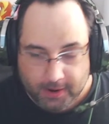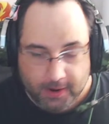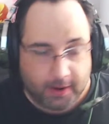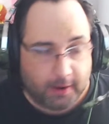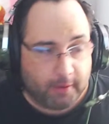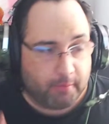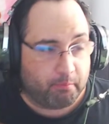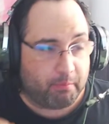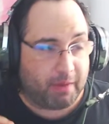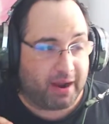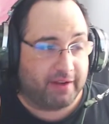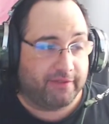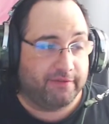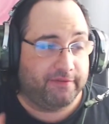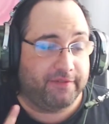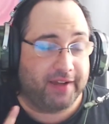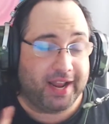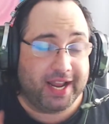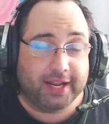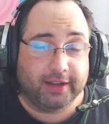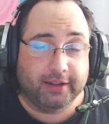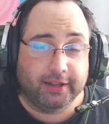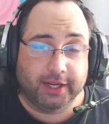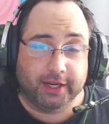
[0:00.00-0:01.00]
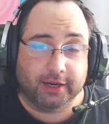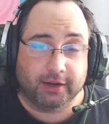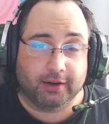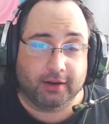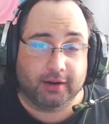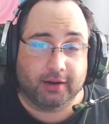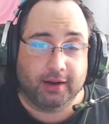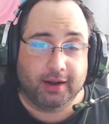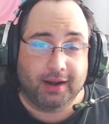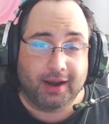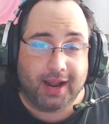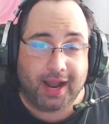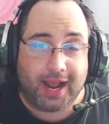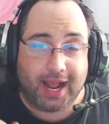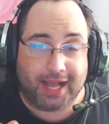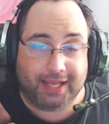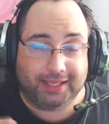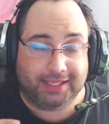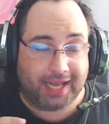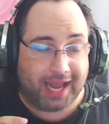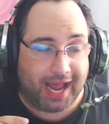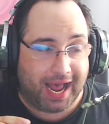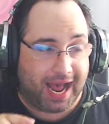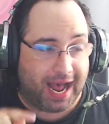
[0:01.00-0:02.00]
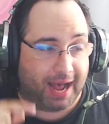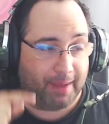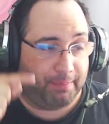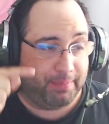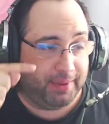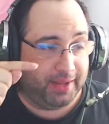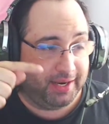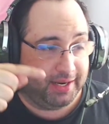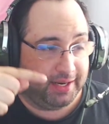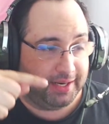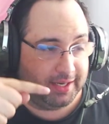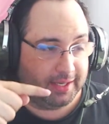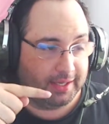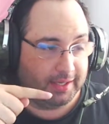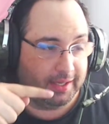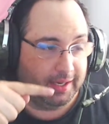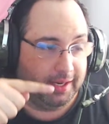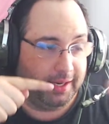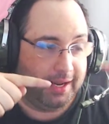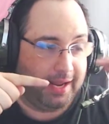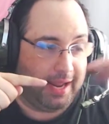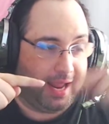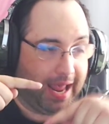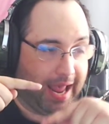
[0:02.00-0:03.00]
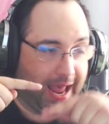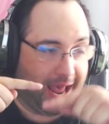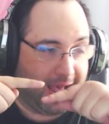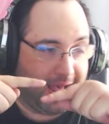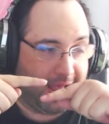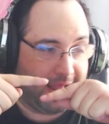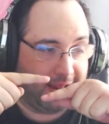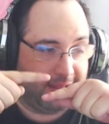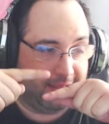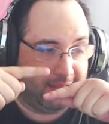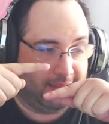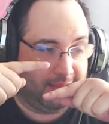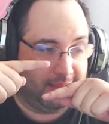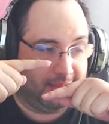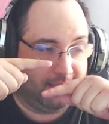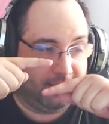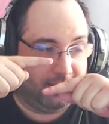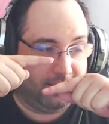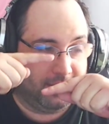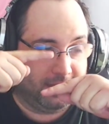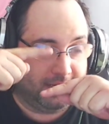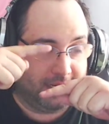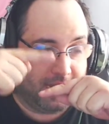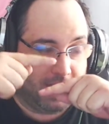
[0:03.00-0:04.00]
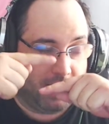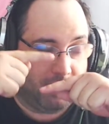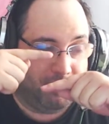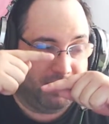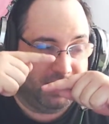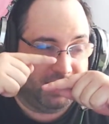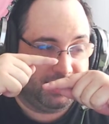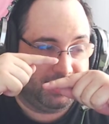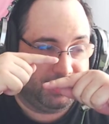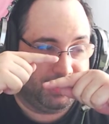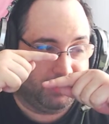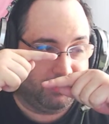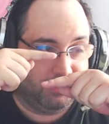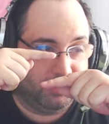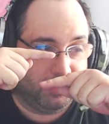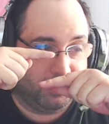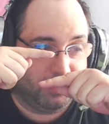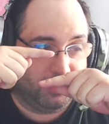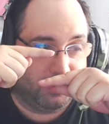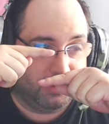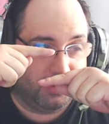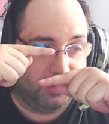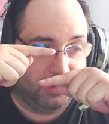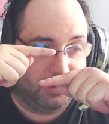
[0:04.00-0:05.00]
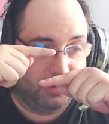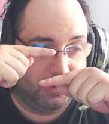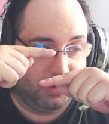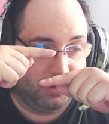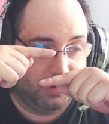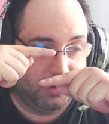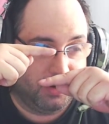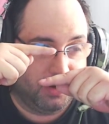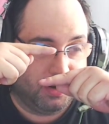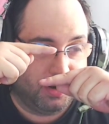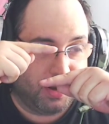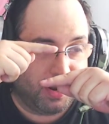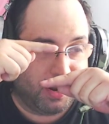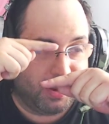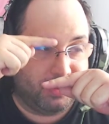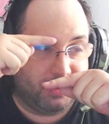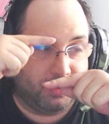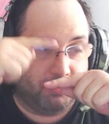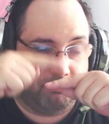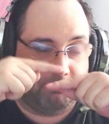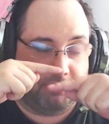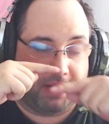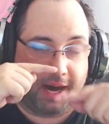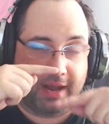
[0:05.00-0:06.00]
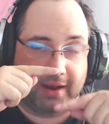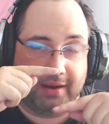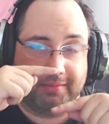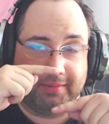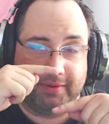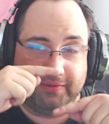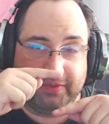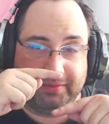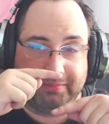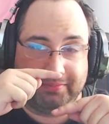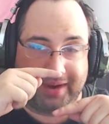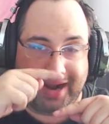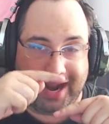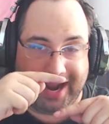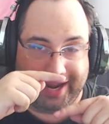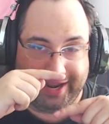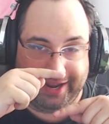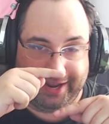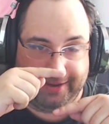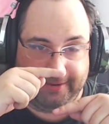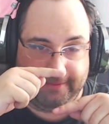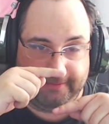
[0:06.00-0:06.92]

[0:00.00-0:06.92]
My failure has happened at the top of the cylinder and the bottom of the bracket.